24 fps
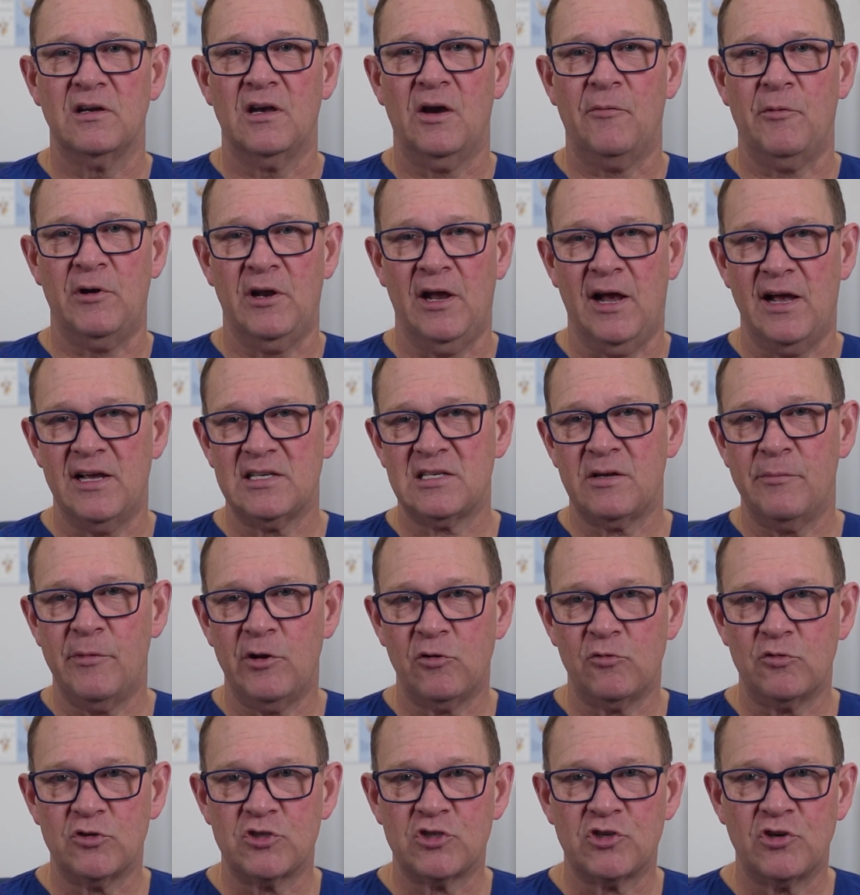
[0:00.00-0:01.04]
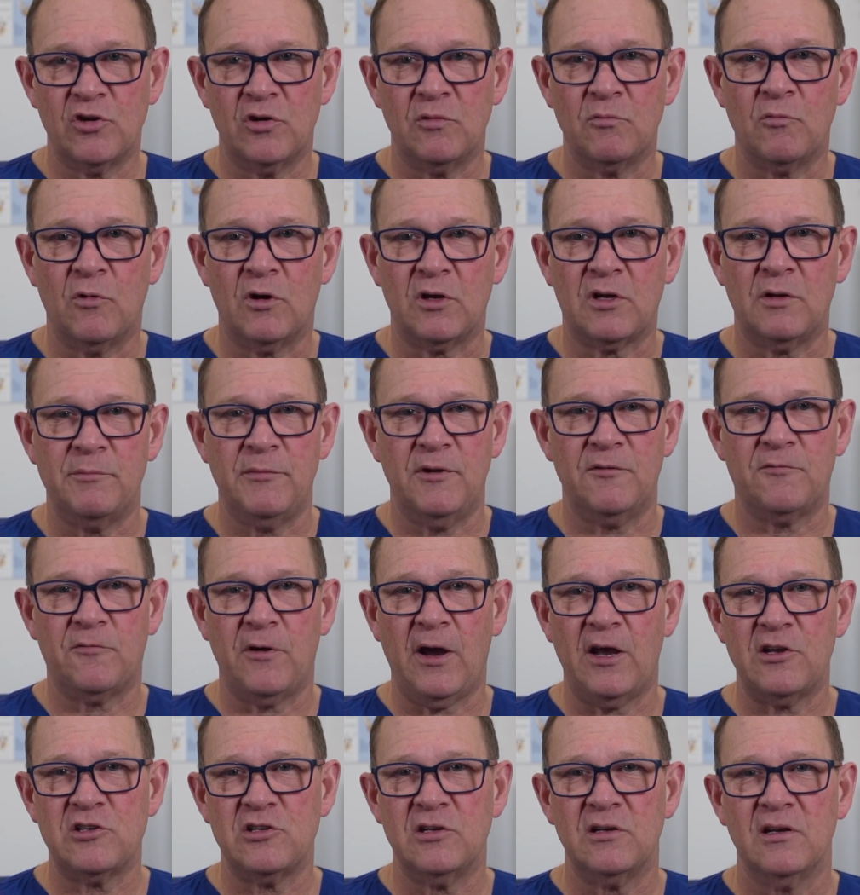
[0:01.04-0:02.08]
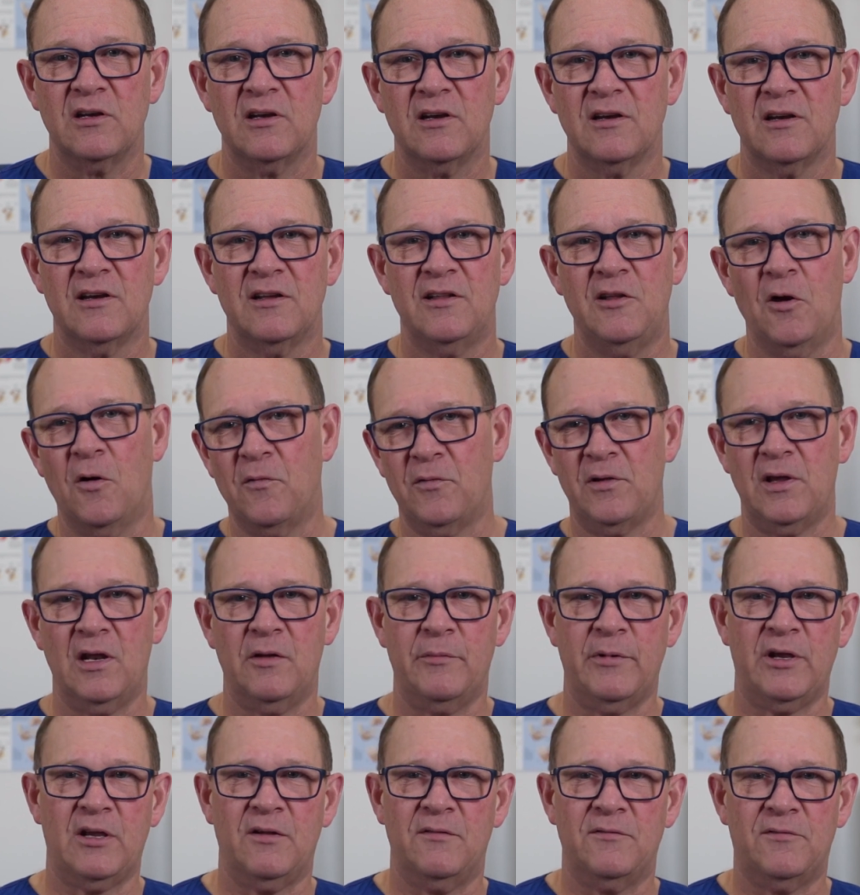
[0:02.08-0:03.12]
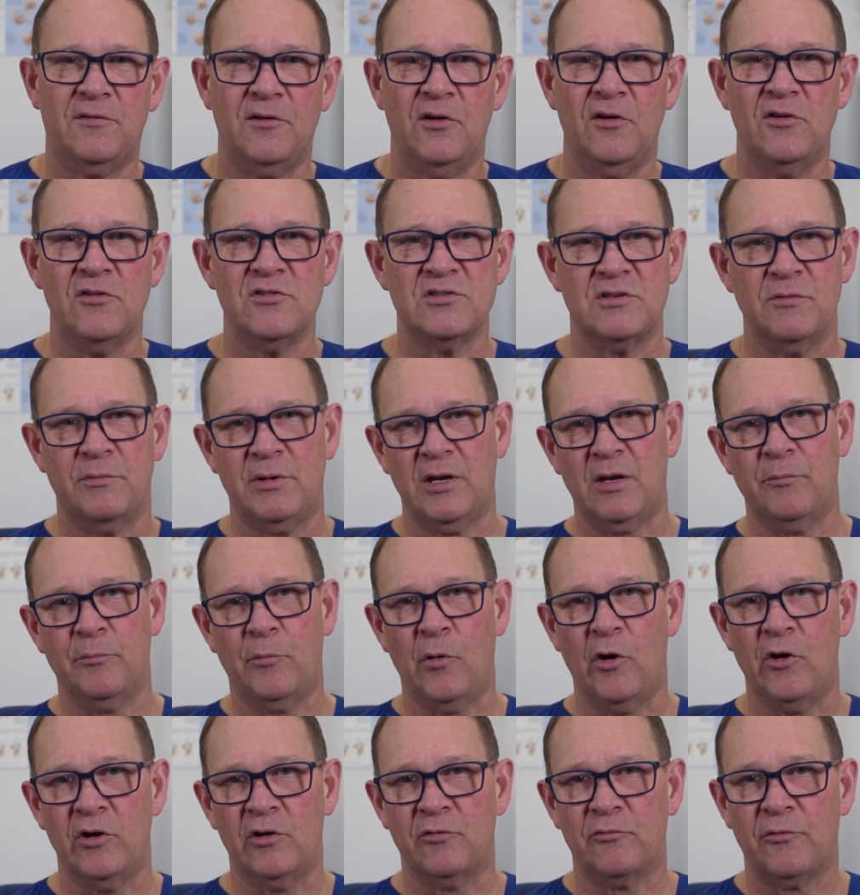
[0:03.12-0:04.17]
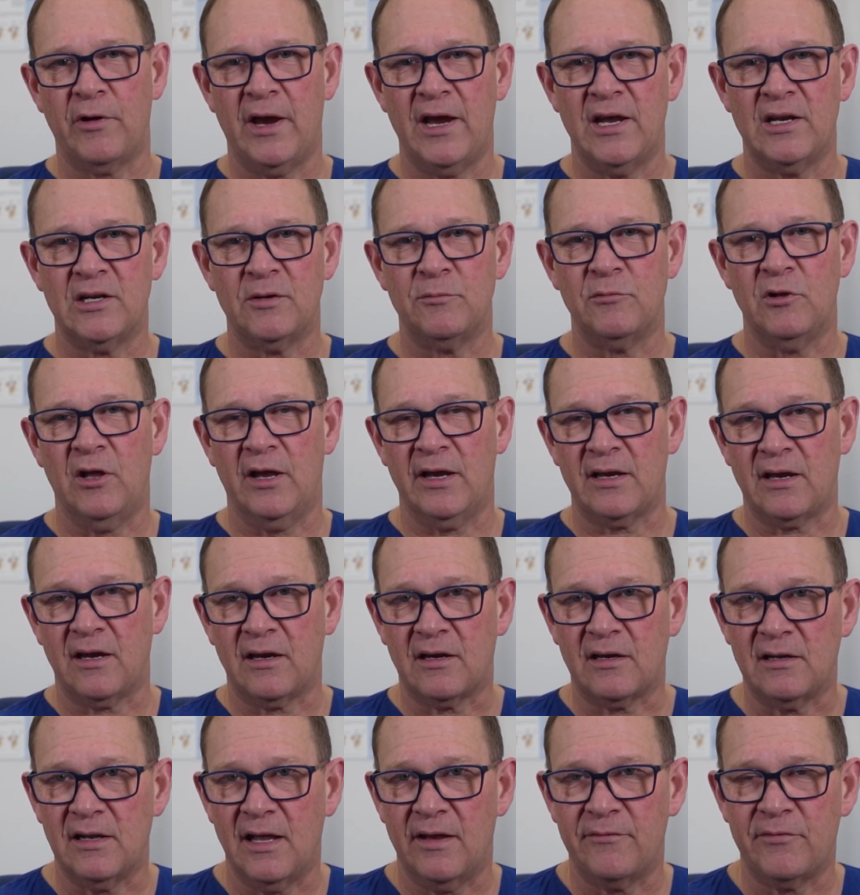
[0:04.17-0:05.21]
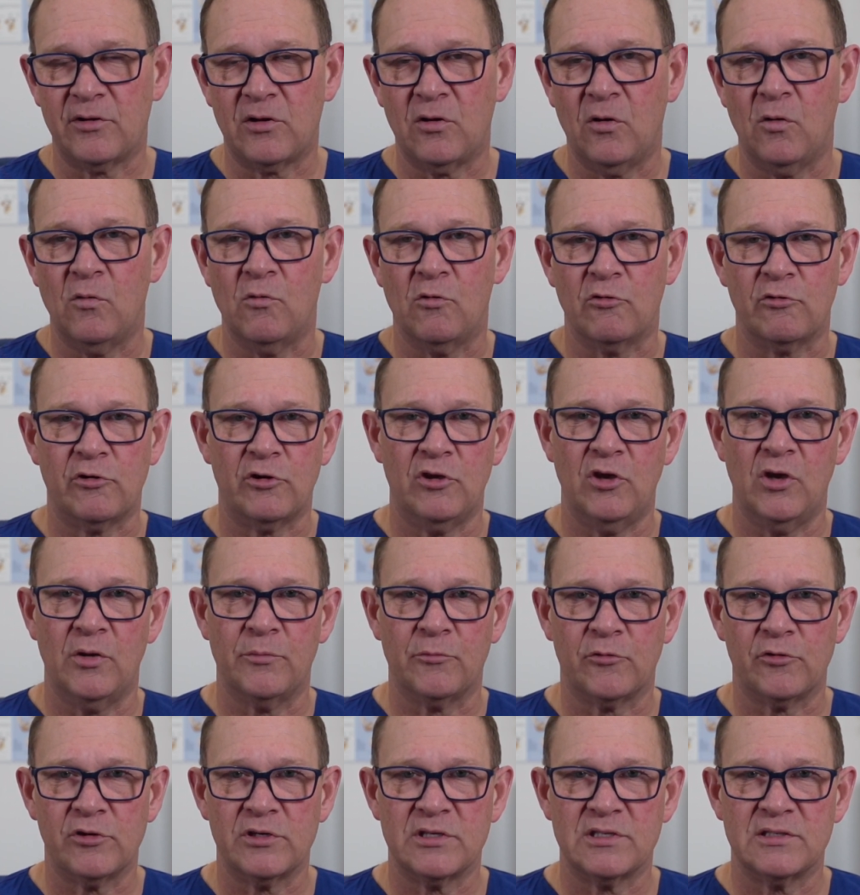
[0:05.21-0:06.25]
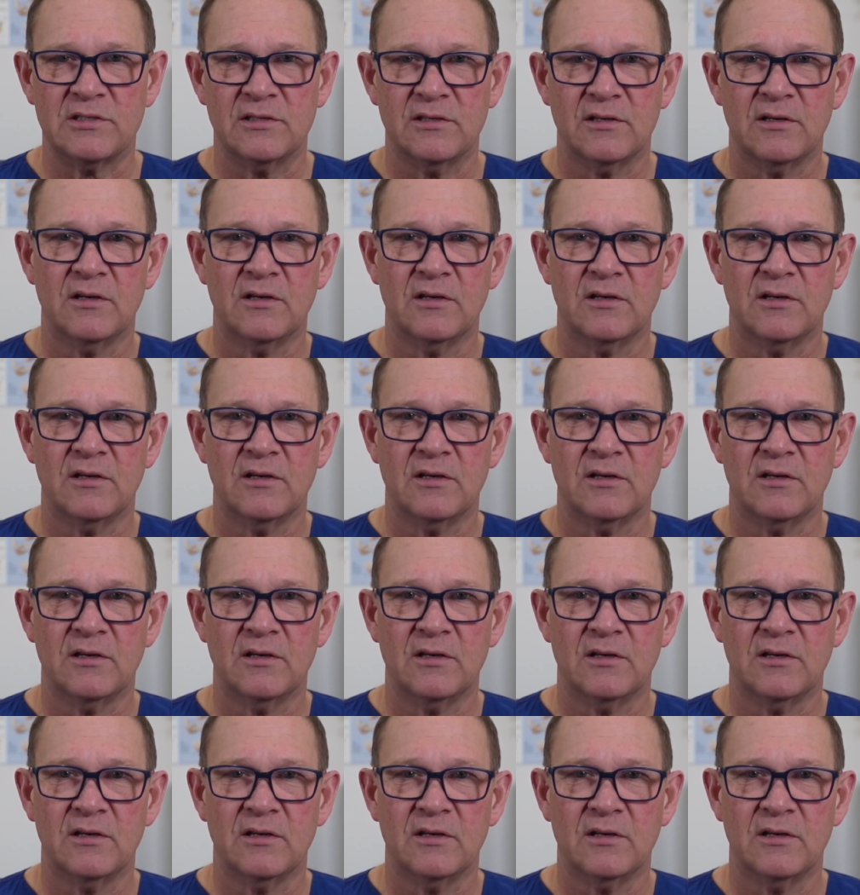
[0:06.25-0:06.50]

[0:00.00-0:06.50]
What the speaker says: When I ask a medical student what can be fractured, they often get a bit confused and pick a bone at random, like a clavicle or a humerus.